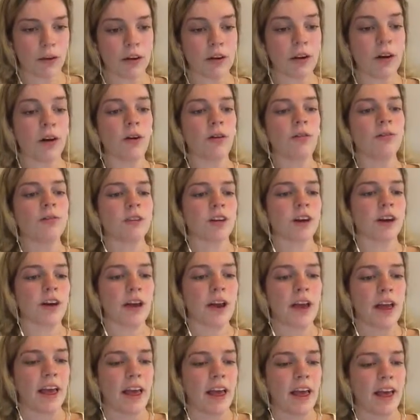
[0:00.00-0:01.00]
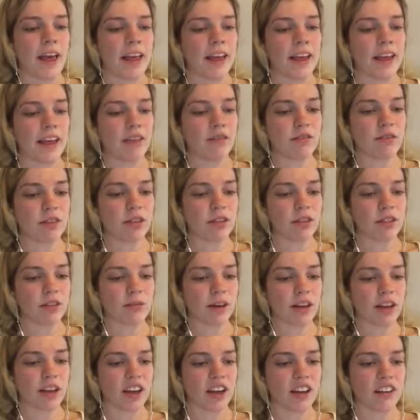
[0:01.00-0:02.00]
Oh, sorry. It influenced
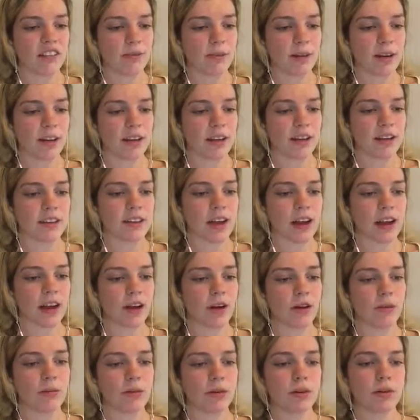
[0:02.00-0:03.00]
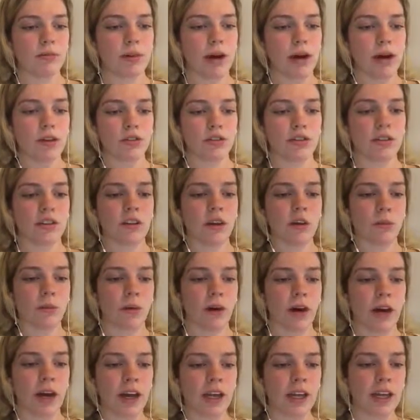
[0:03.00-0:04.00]
my life because I don't put boundaries on
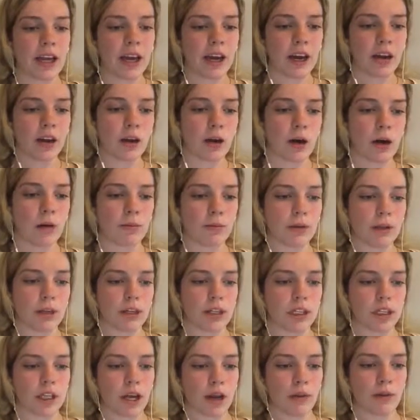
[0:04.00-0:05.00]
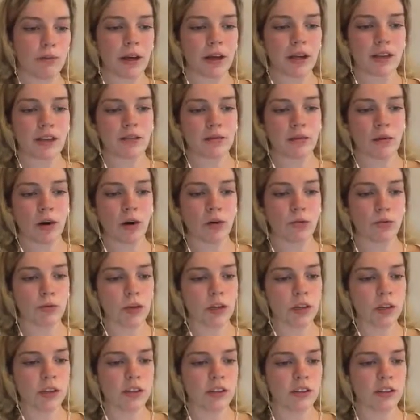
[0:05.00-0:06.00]
what I can accomplish. I make small,
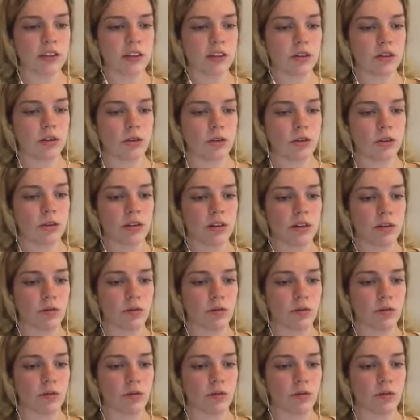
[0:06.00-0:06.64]
realistic goals,